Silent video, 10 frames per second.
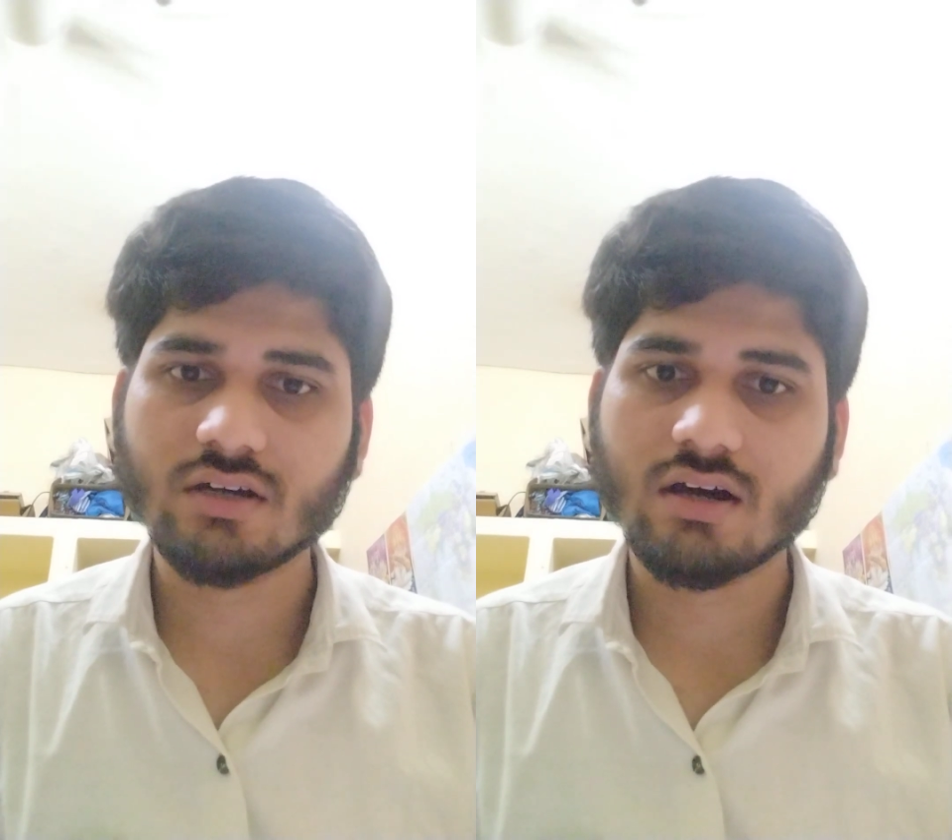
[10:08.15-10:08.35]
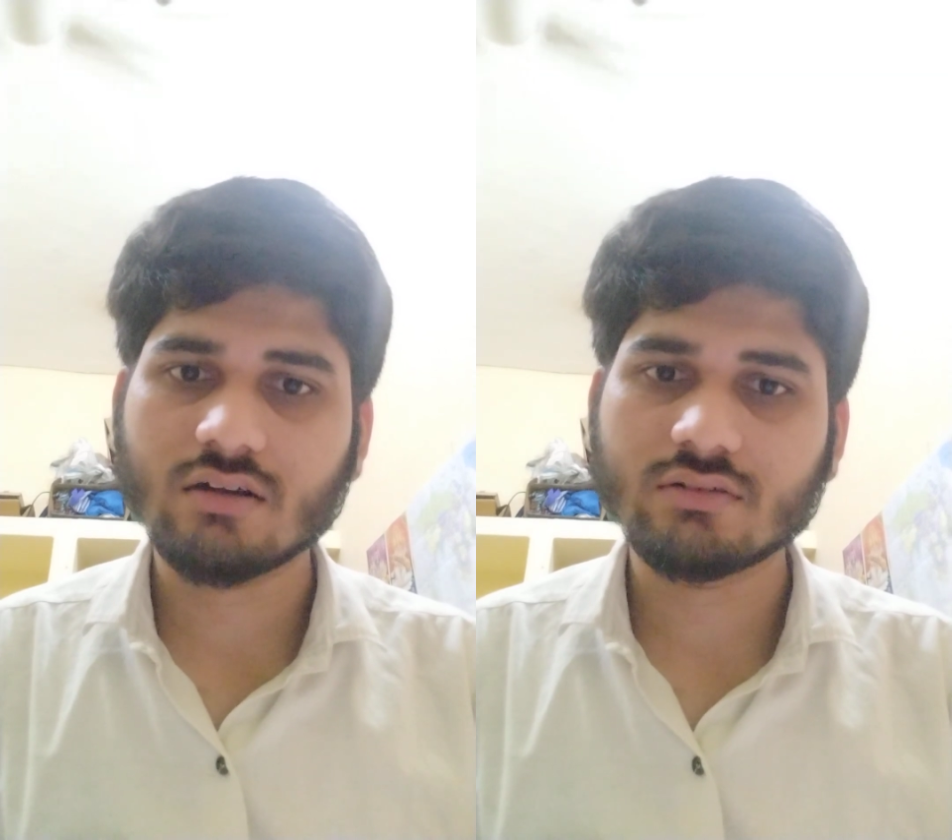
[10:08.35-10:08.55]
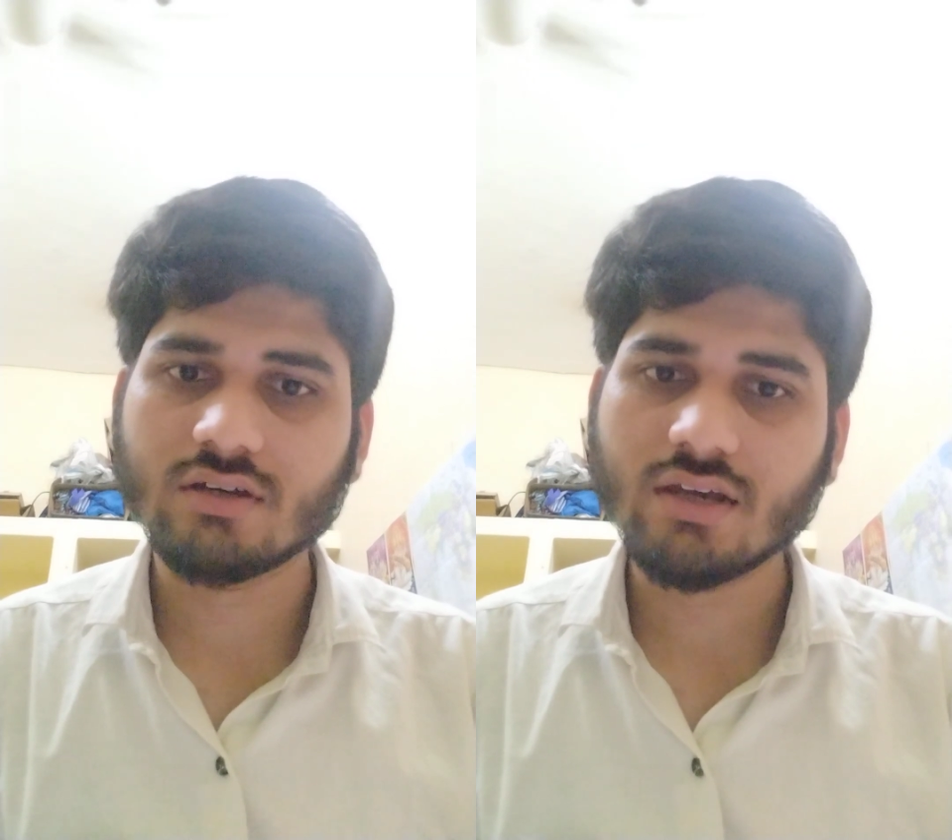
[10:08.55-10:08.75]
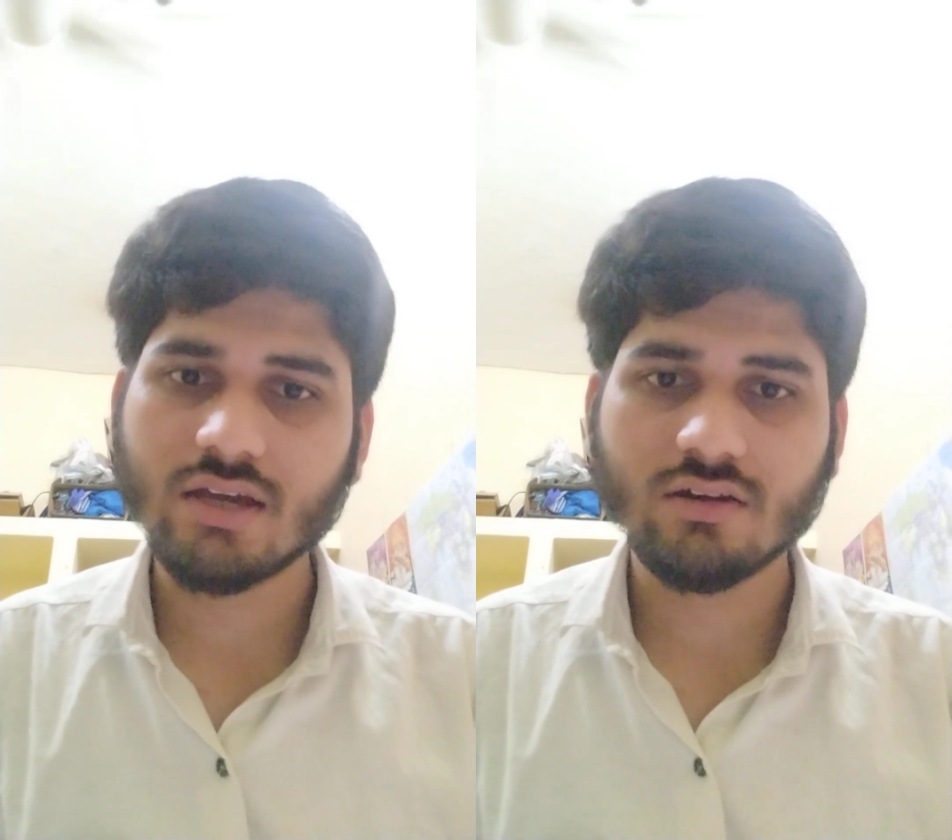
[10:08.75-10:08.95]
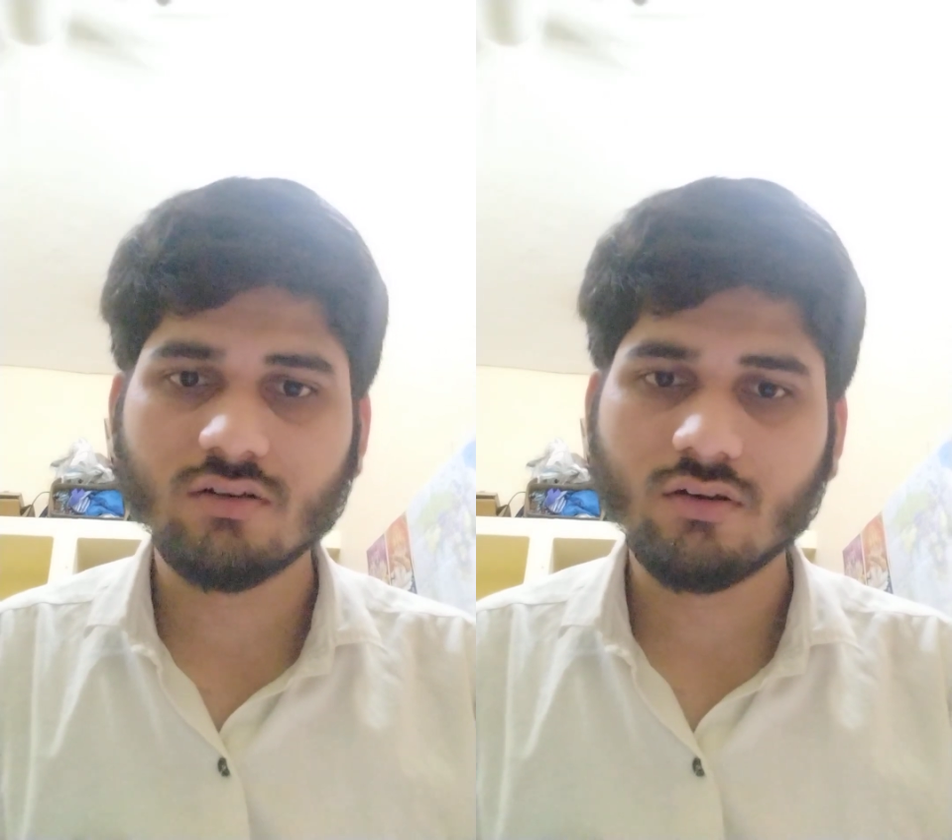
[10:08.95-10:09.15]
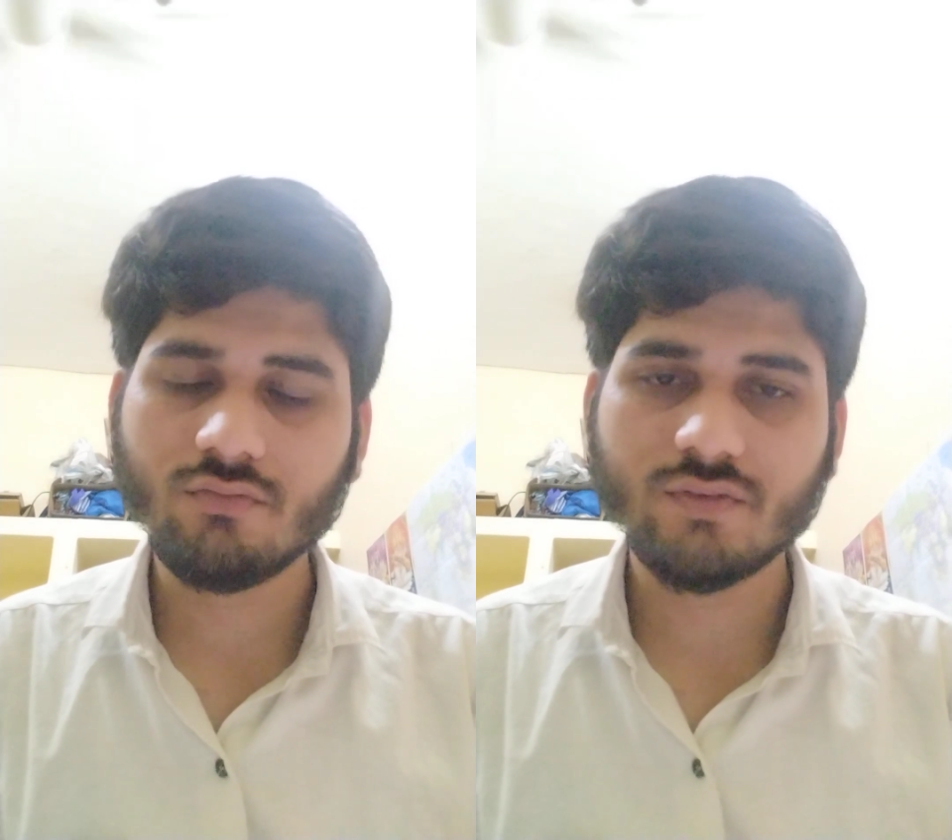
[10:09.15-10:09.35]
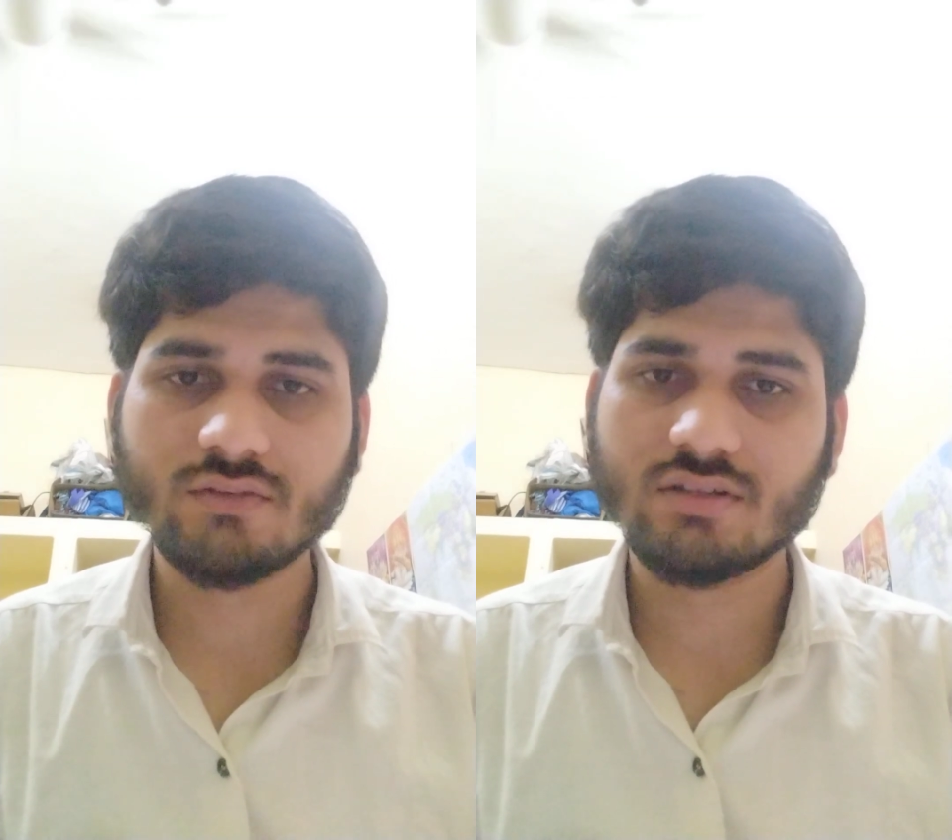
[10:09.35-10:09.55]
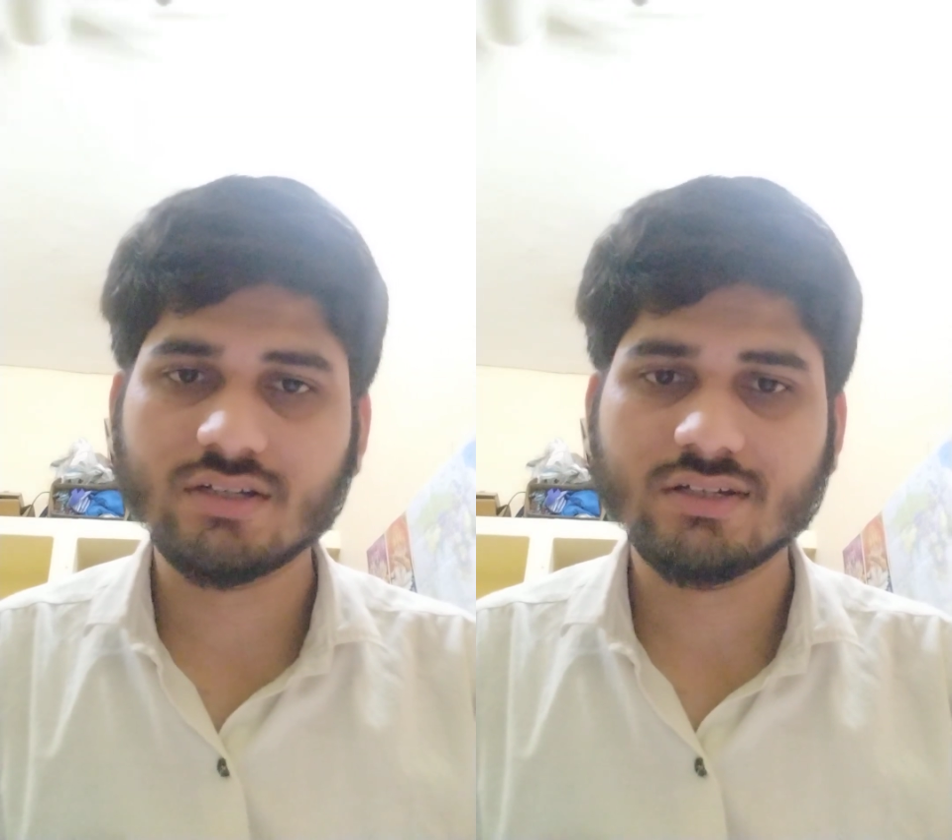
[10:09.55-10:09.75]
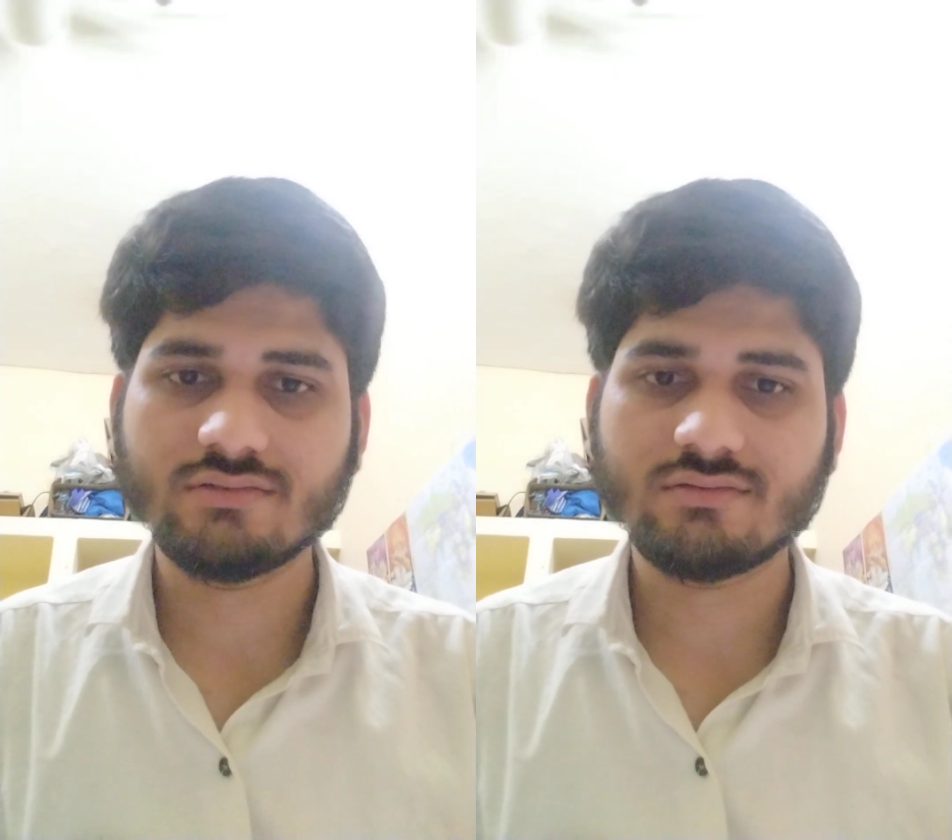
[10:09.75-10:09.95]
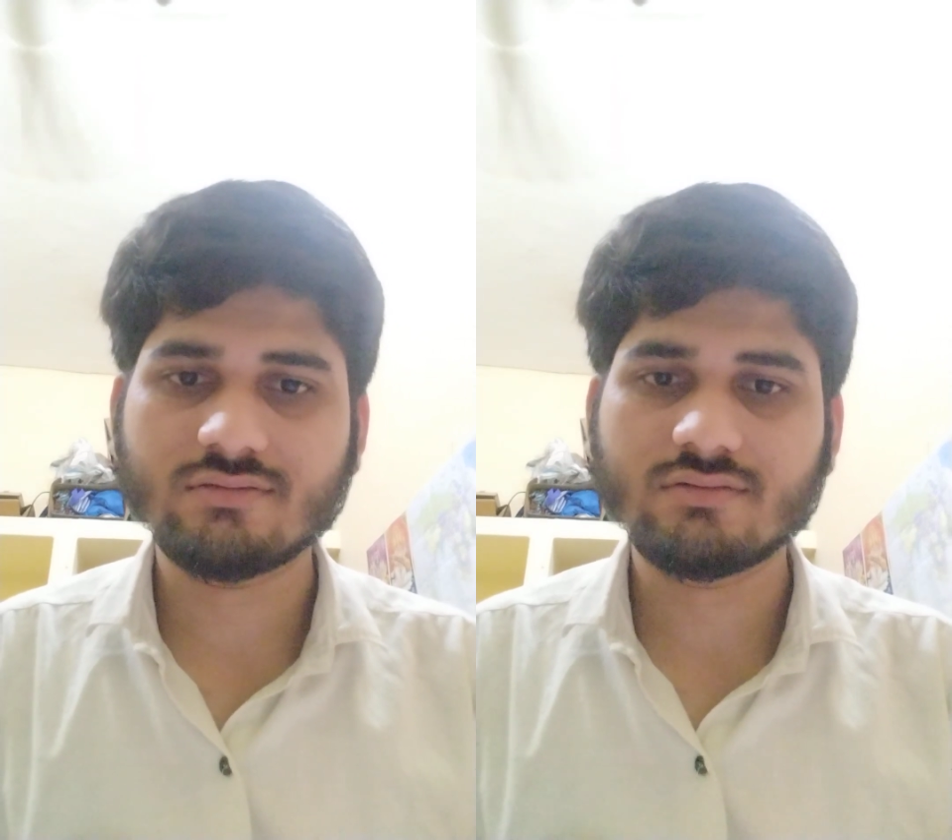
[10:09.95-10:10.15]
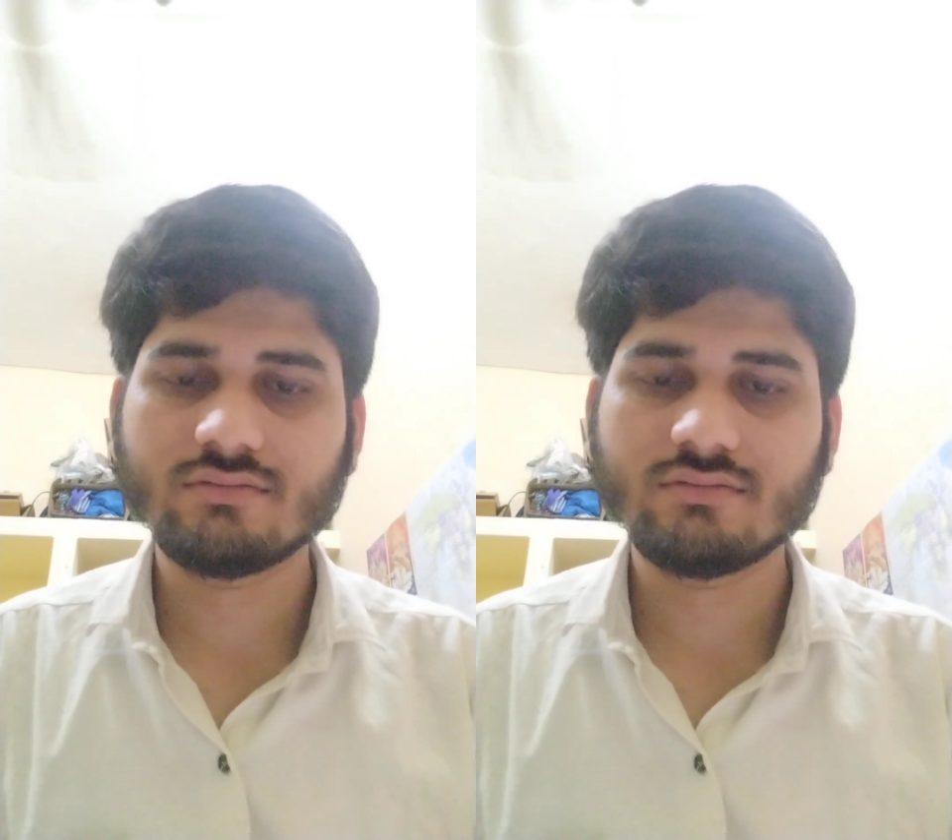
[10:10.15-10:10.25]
are the angle of incidence.